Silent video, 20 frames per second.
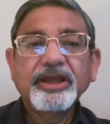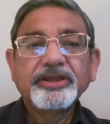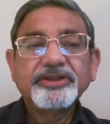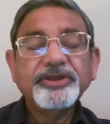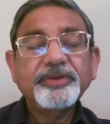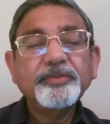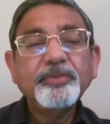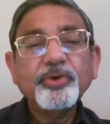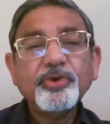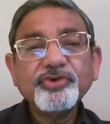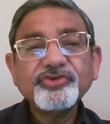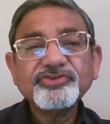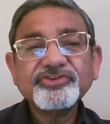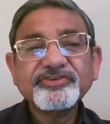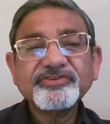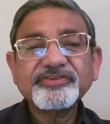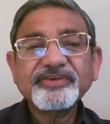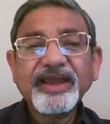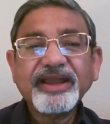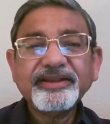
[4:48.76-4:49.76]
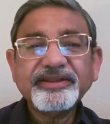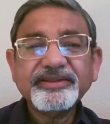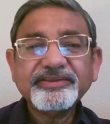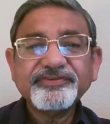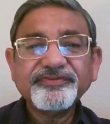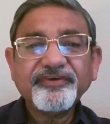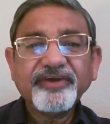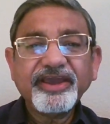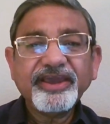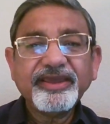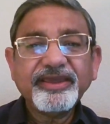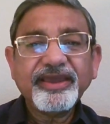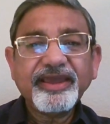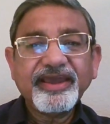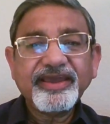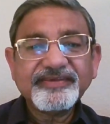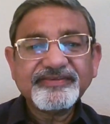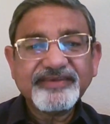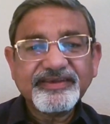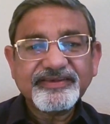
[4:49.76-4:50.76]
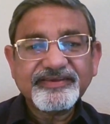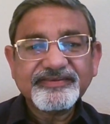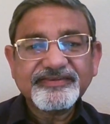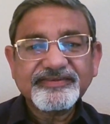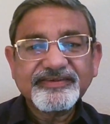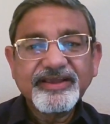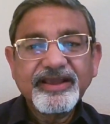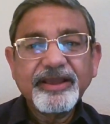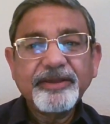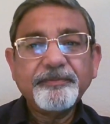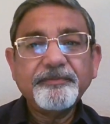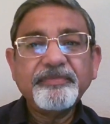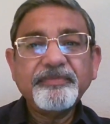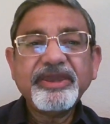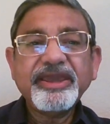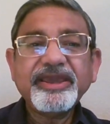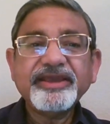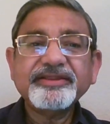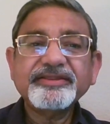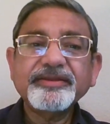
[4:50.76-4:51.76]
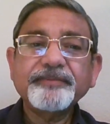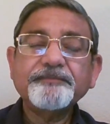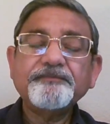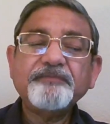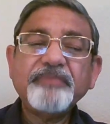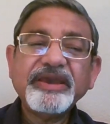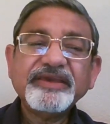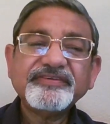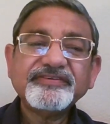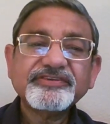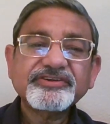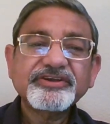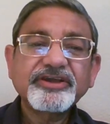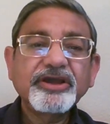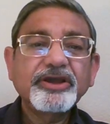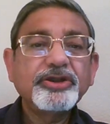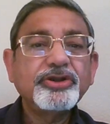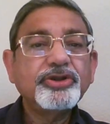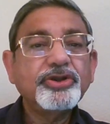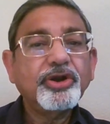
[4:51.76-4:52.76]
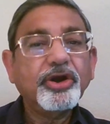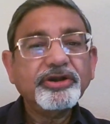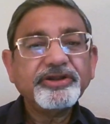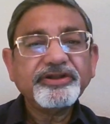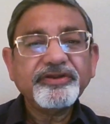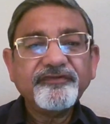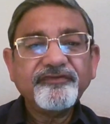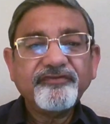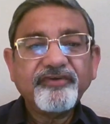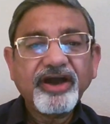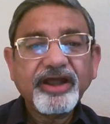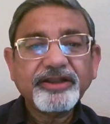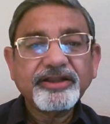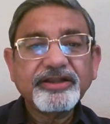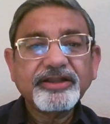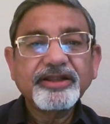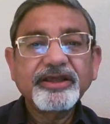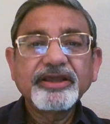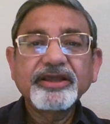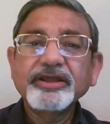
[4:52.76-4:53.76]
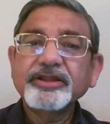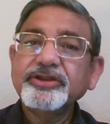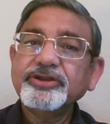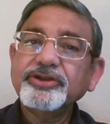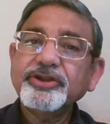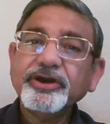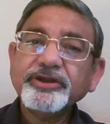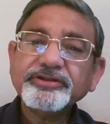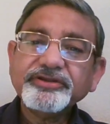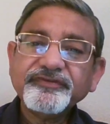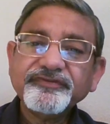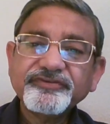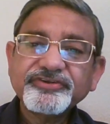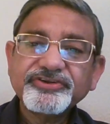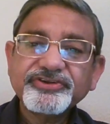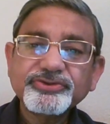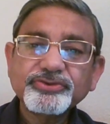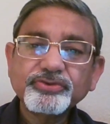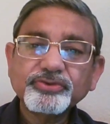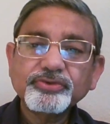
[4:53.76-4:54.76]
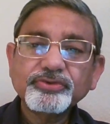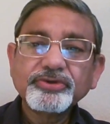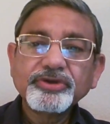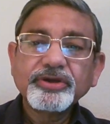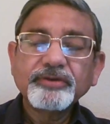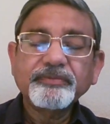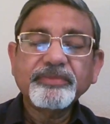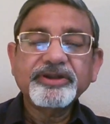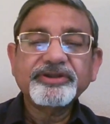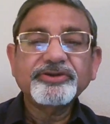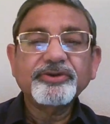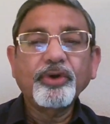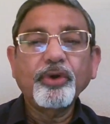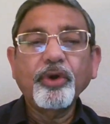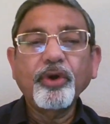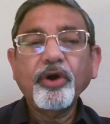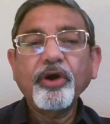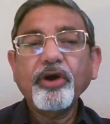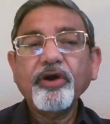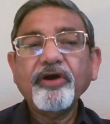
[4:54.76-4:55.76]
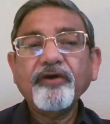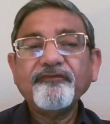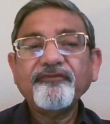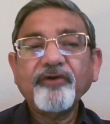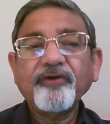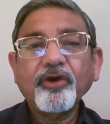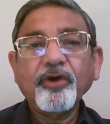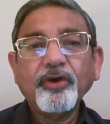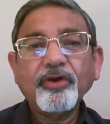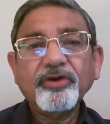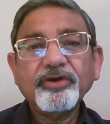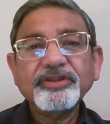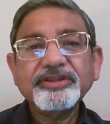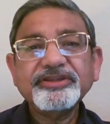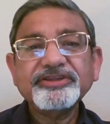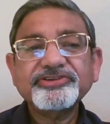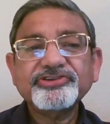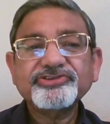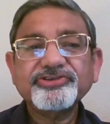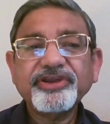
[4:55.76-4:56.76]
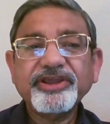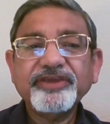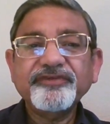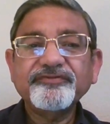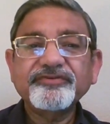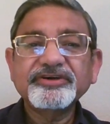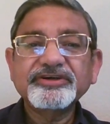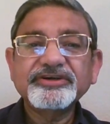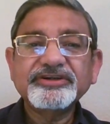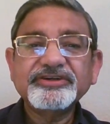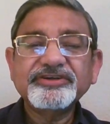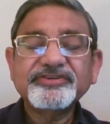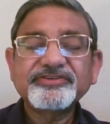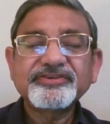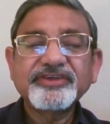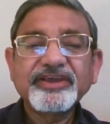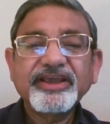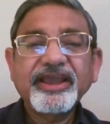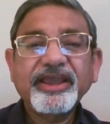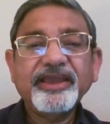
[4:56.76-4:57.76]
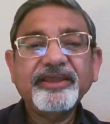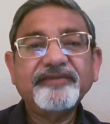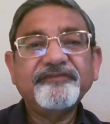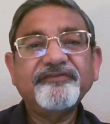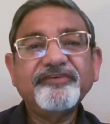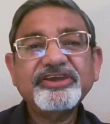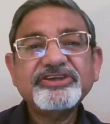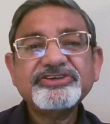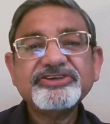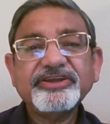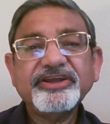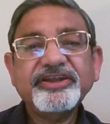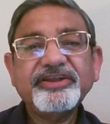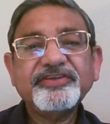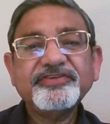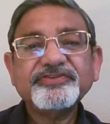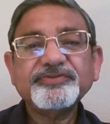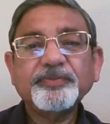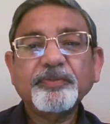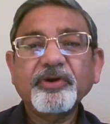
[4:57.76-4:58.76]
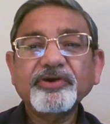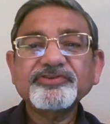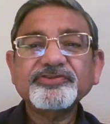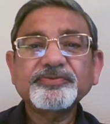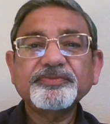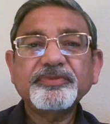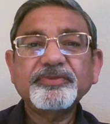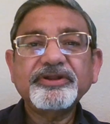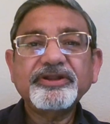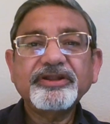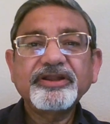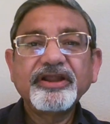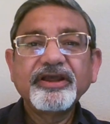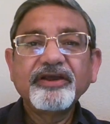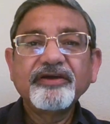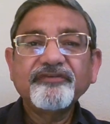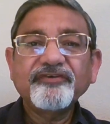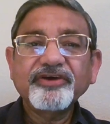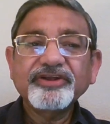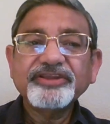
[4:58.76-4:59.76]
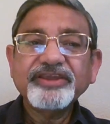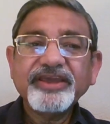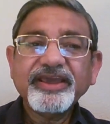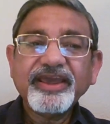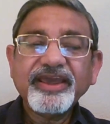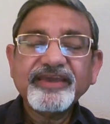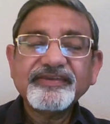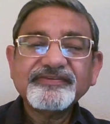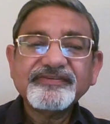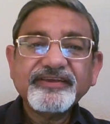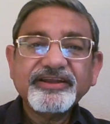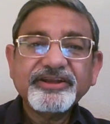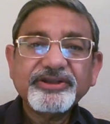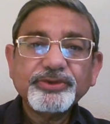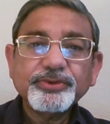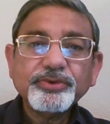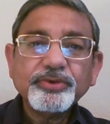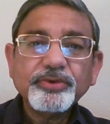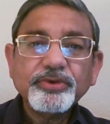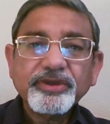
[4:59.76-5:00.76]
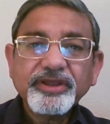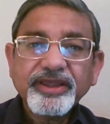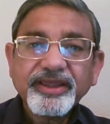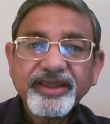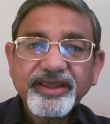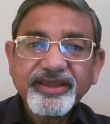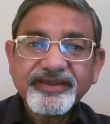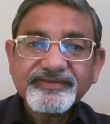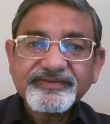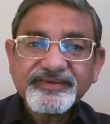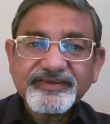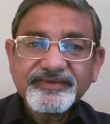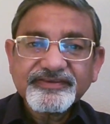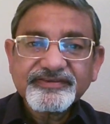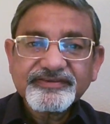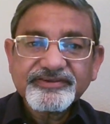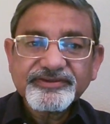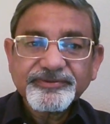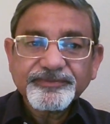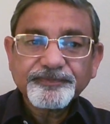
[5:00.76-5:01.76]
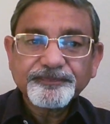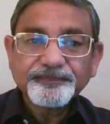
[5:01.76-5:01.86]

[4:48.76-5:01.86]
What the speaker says: The most satisfying essays make the best not of one, not of two, but of all the three worlds in which it is possible for the essay to exist.